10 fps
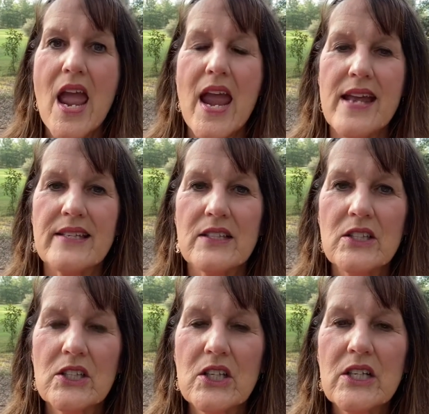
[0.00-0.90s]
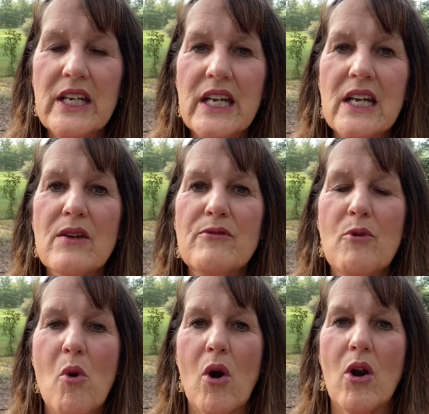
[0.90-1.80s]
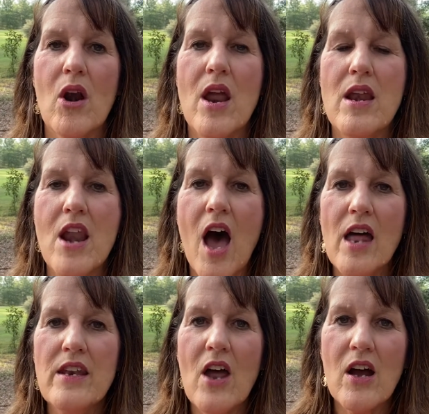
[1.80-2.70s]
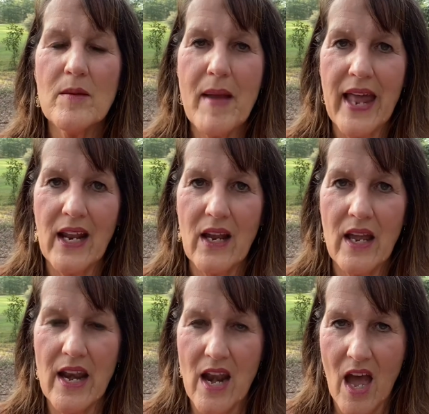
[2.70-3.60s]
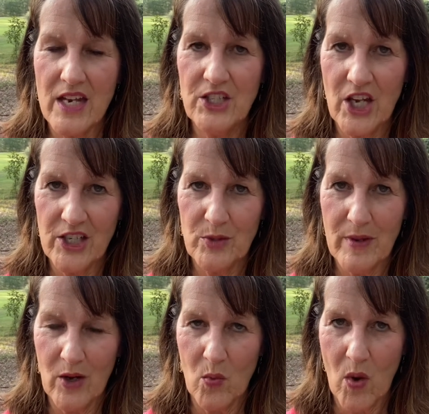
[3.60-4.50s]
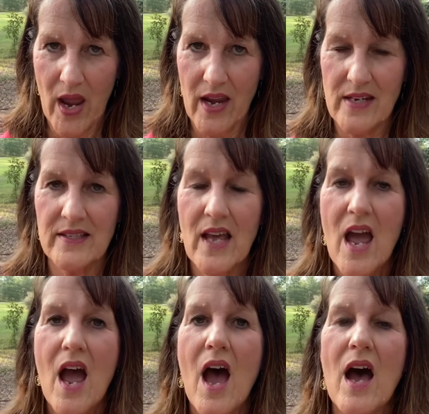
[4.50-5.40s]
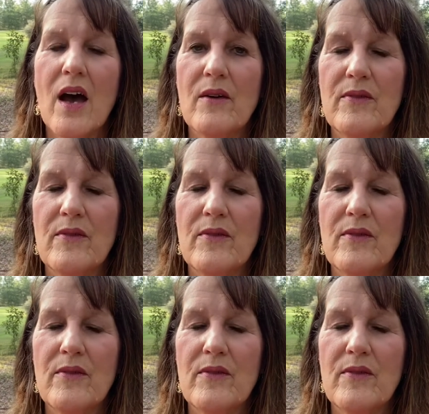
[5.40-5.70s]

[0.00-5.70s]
it's looking for non-dogmatic and non-judgmental ways of